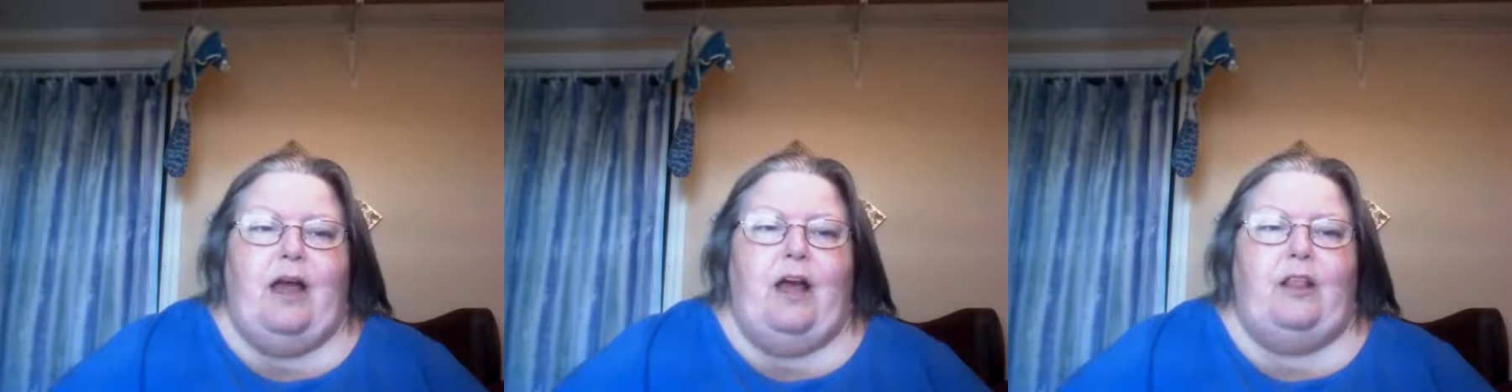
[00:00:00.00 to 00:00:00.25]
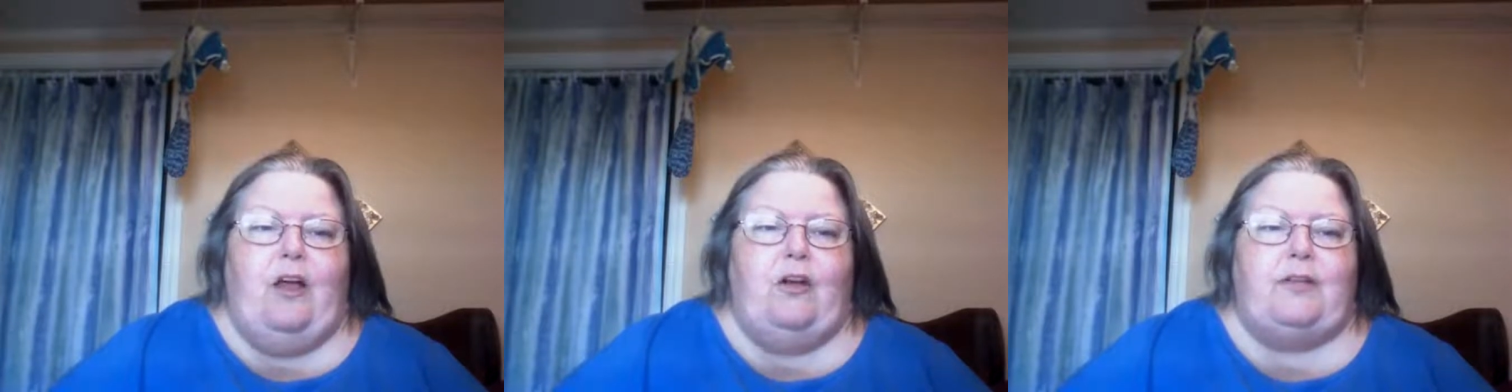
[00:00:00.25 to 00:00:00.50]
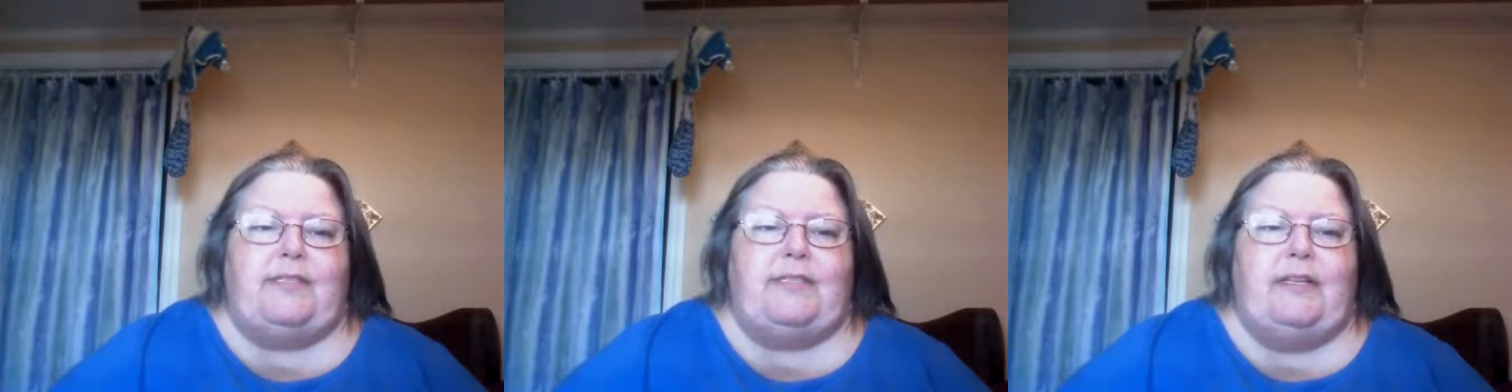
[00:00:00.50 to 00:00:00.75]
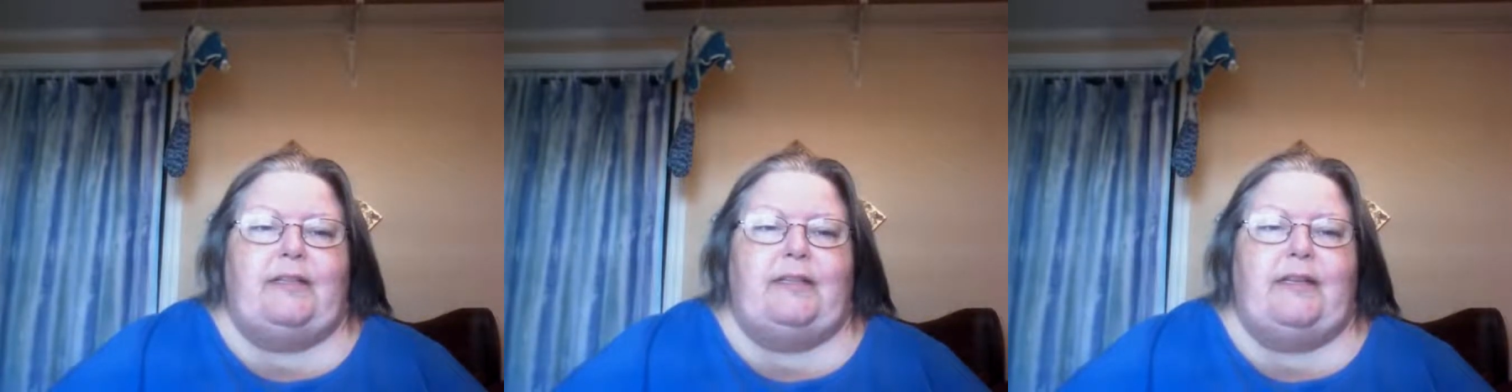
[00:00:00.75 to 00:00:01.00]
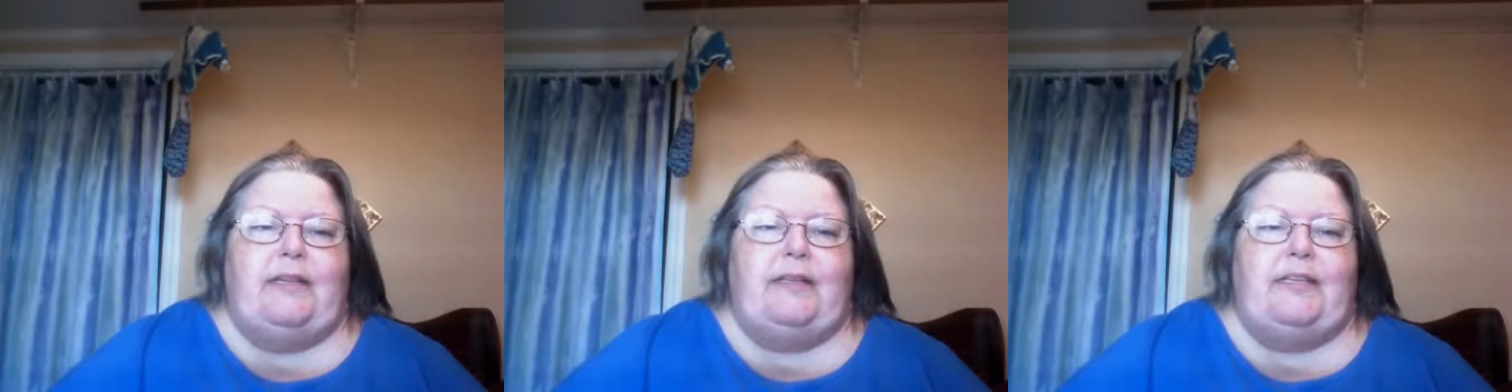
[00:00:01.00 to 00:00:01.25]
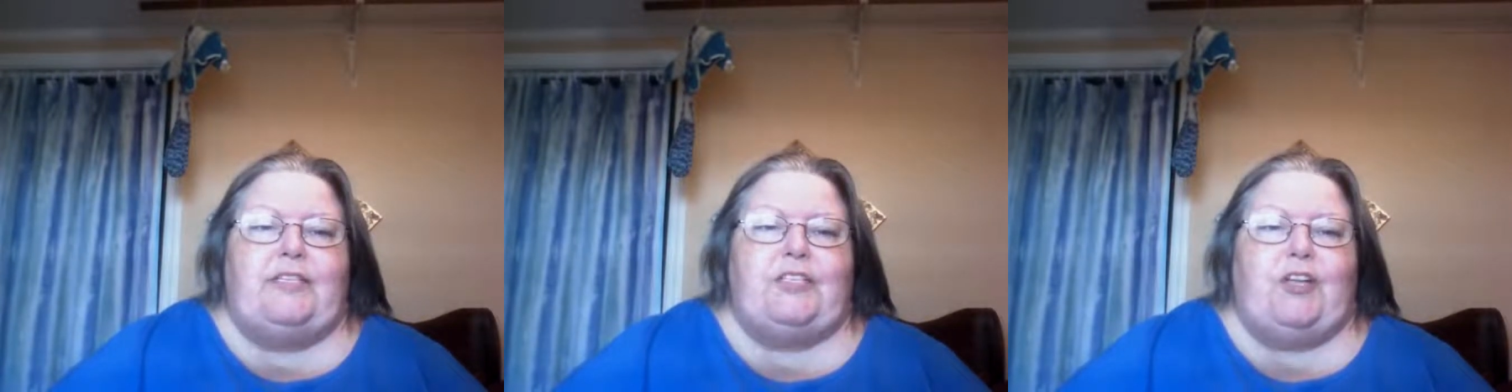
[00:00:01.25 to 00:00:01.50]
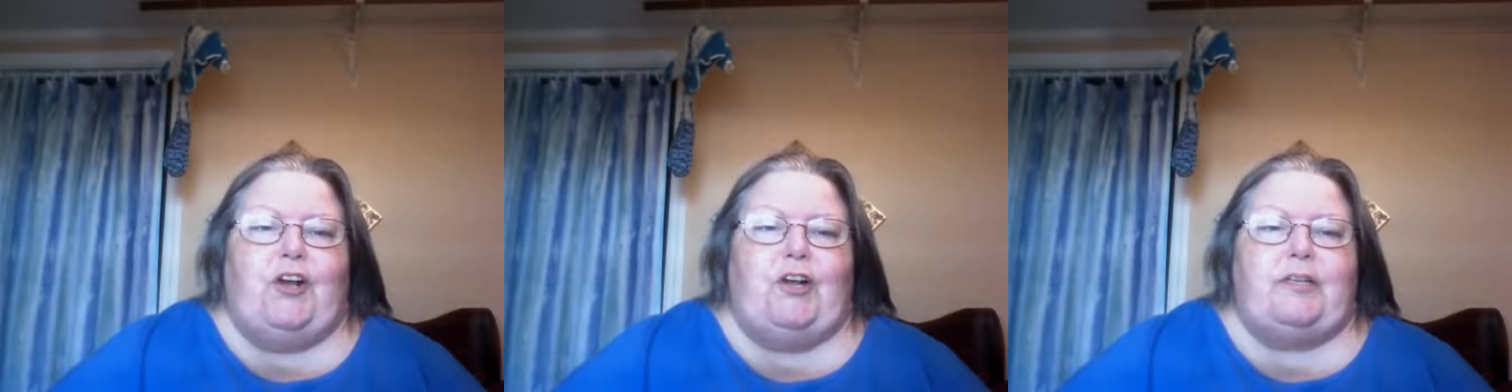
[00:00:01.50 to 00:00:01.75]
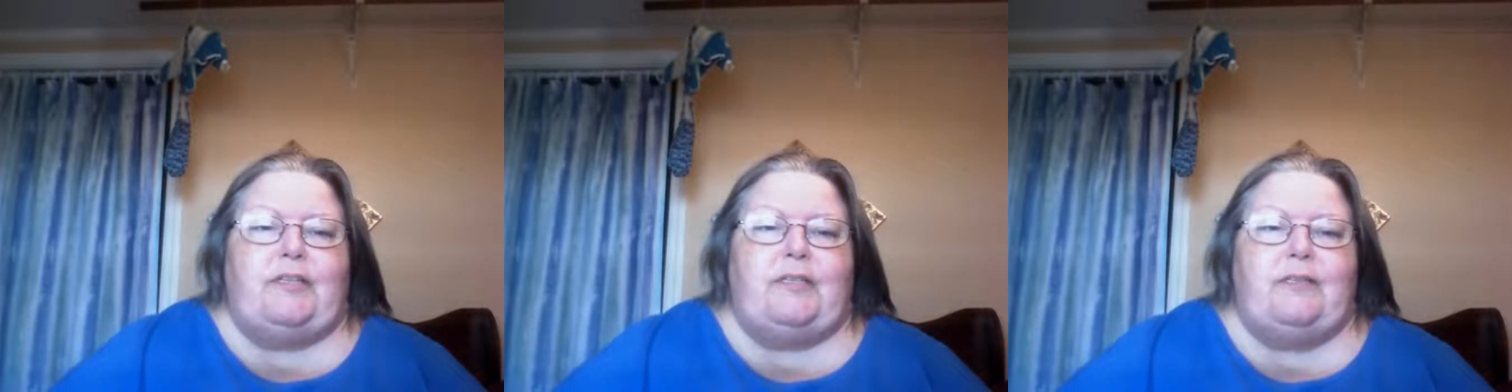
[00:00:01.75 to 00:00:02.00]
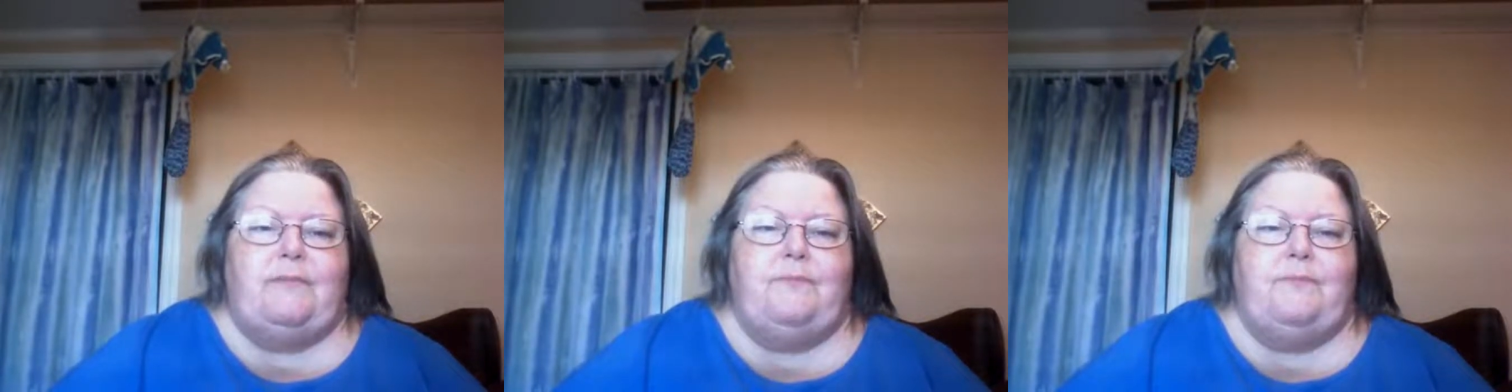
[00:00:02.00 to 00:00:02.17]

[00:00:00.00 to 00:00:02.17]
along lily stalks.